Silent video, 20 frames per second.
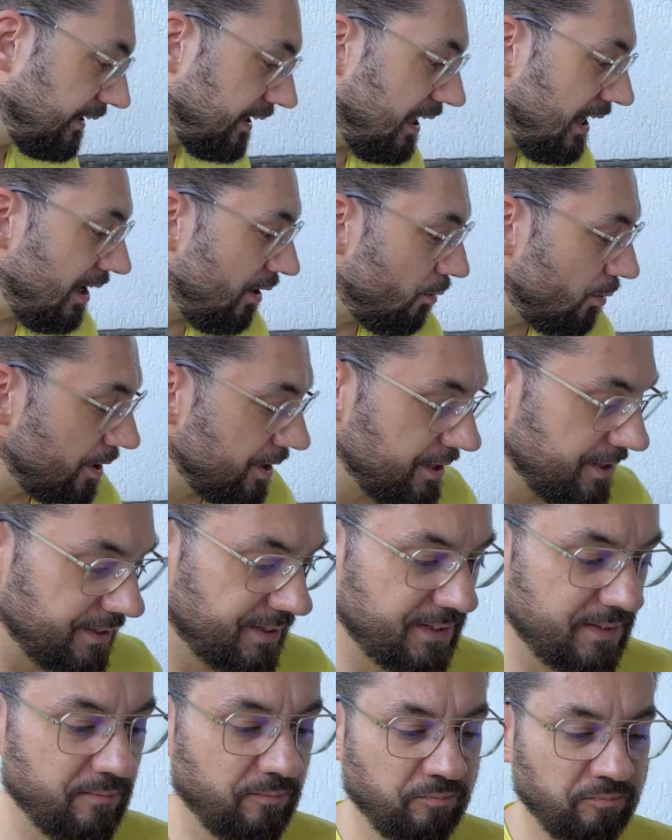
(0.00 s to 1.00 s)

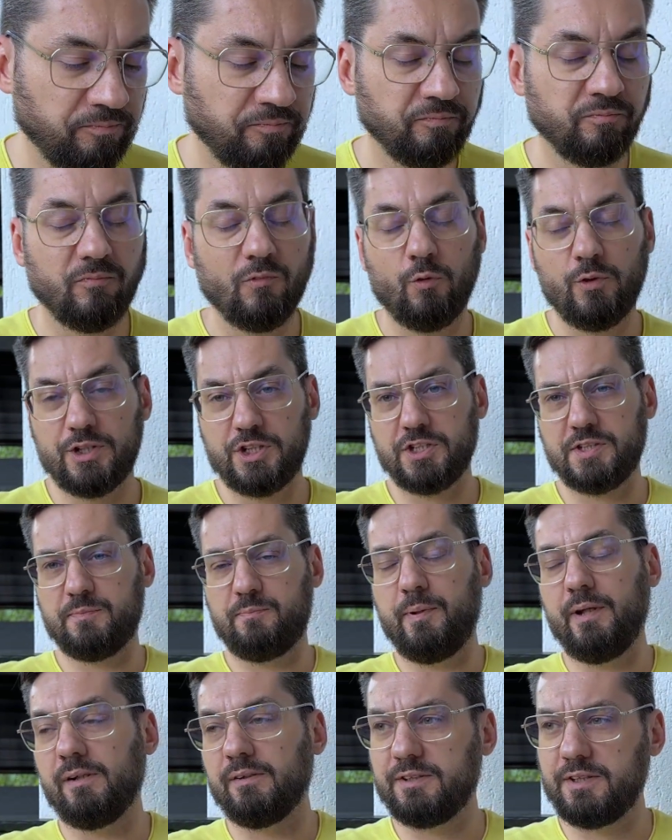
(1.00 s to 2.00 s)
hours, which is
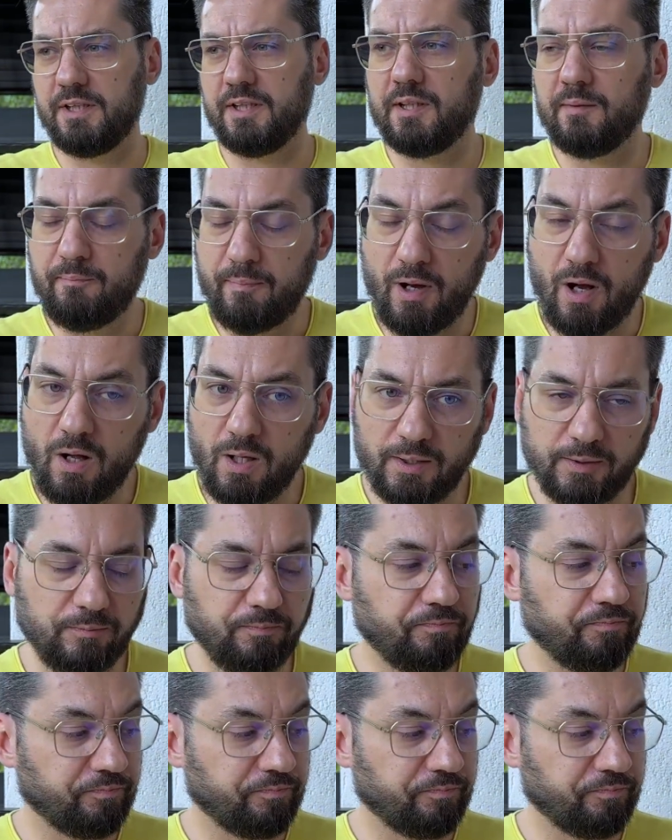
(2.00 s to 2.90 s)
building upon